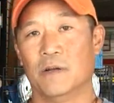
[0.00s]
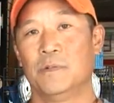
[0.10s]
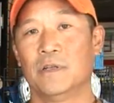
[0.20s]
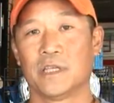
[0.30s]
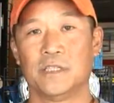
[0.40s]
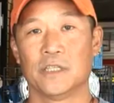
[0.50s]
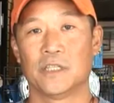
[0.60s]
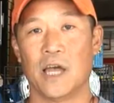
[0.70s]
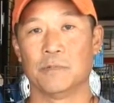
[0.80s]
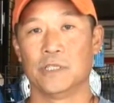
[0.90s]
I'm here like 6
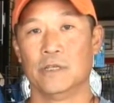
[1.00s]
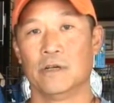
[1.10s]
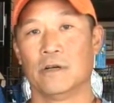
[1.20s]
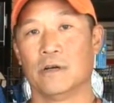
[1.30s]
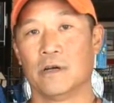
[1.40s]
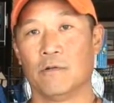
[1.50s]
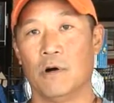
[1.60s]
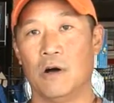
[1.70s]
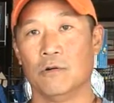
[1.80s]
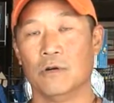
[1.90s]
times a year on
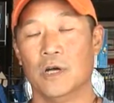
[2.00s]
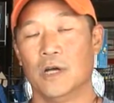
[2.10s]
Oahu.